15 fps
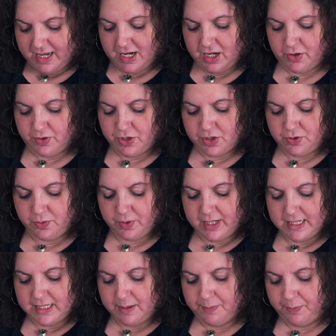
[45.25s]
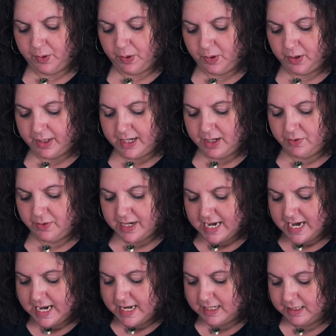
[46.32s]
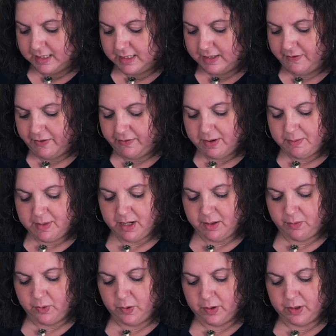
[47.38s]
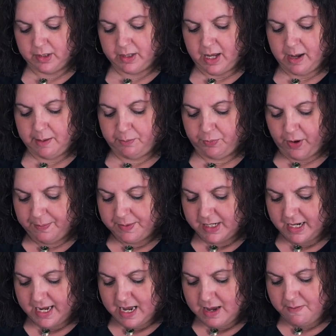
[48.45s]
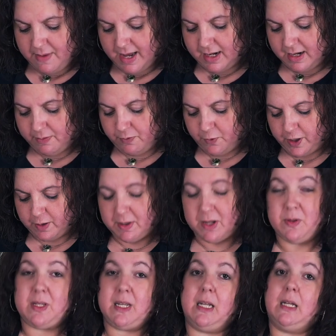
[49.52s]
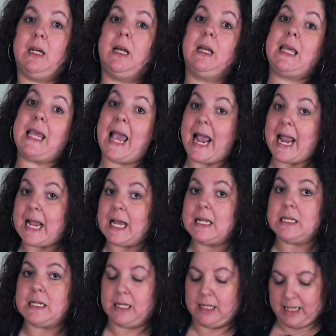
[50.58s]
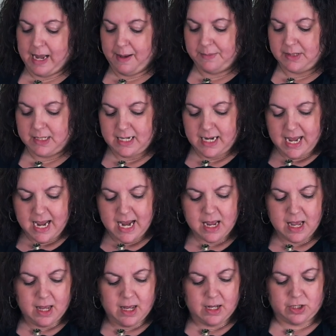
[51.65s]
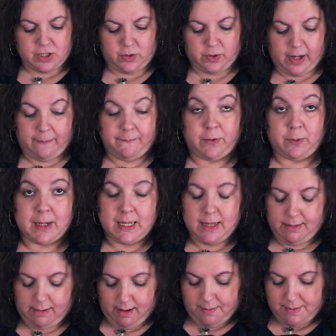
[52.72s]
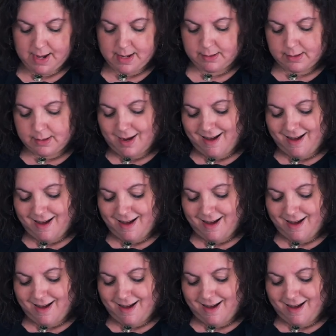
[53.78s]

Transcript: it's just really simple ingredients, very minimal prep time, and we're going to be using canned clams today. Don't come for me in the comments.